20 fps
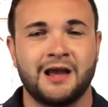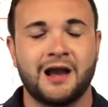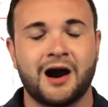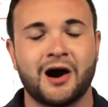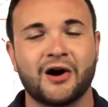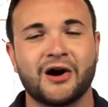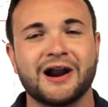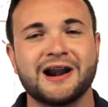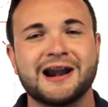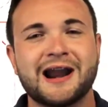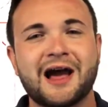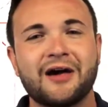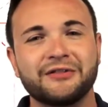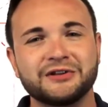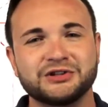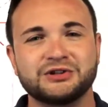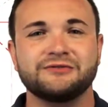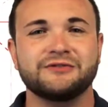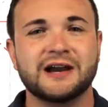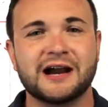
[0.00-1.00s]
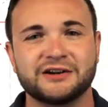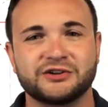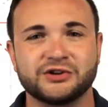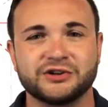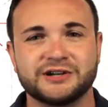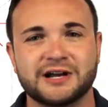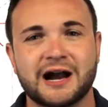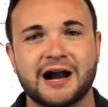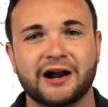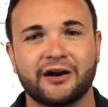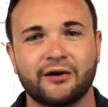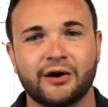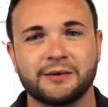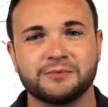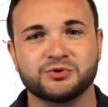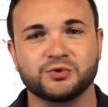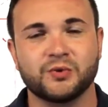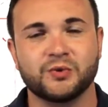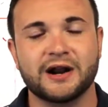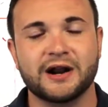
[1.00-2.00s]
All right, now that you've got your
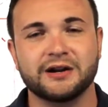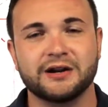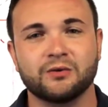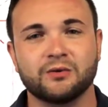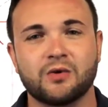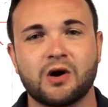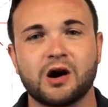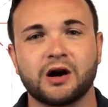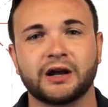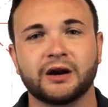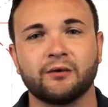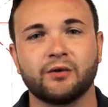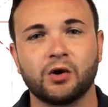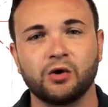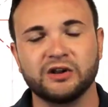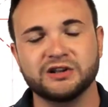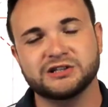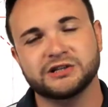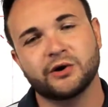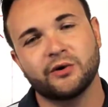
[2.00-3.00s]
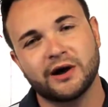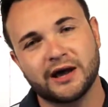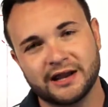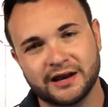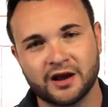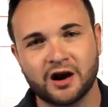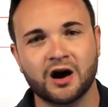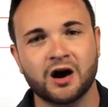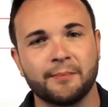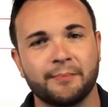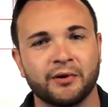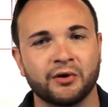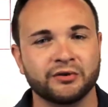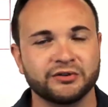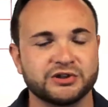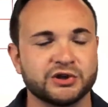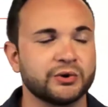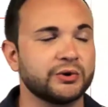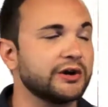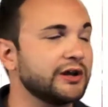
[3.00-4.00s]
diagrams ready to rock and roll, let's go ahead and hop
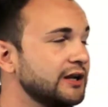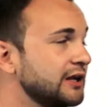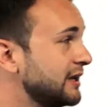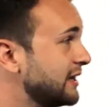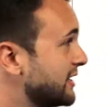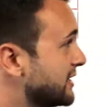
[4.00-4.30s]
onto it.